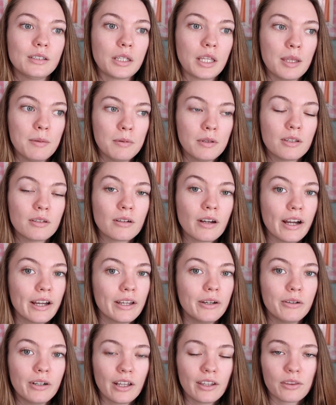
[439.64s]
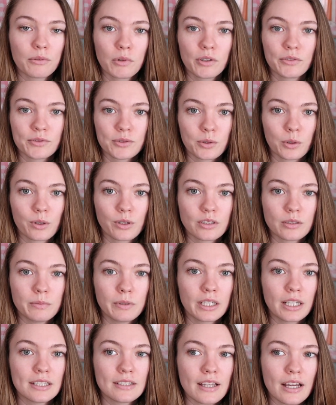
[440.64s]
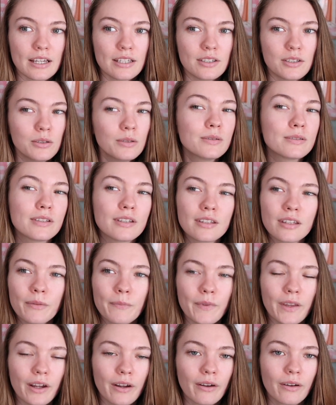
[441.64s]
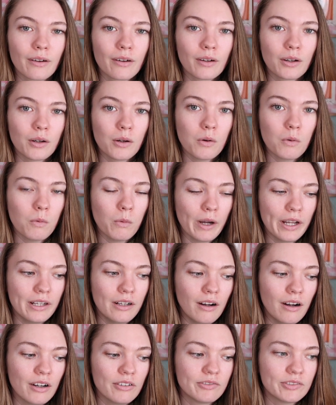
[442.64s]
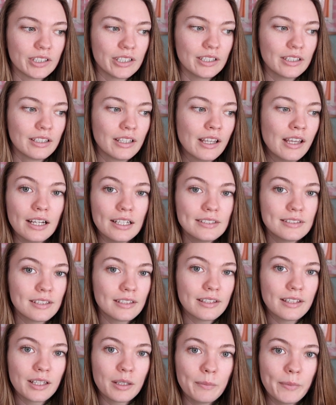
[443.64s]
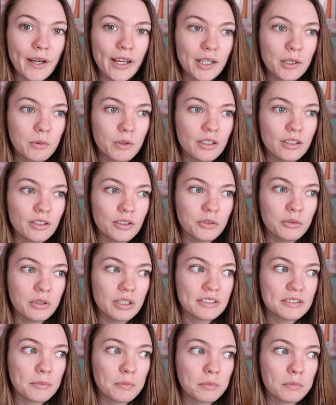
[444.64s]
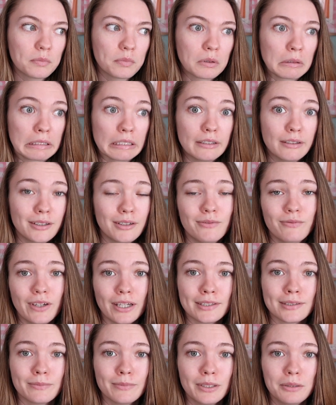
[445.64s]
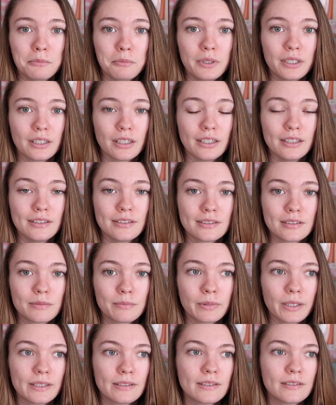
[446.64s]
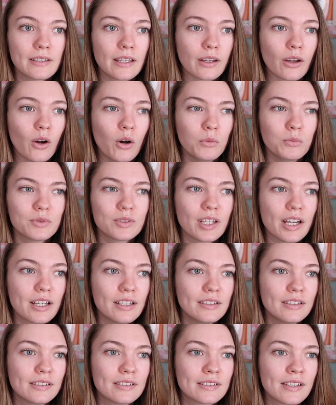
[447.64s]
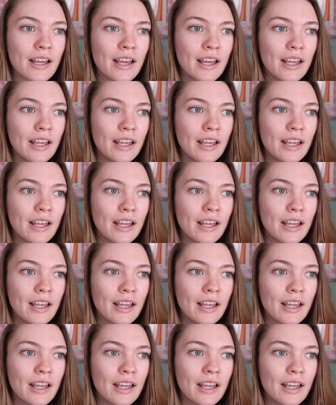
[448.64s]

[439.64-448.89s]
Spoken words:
keeping your eye out at thrift stores, because I do see them there quite often. I still think buying one new is a pretty good investment, because places like HomeSense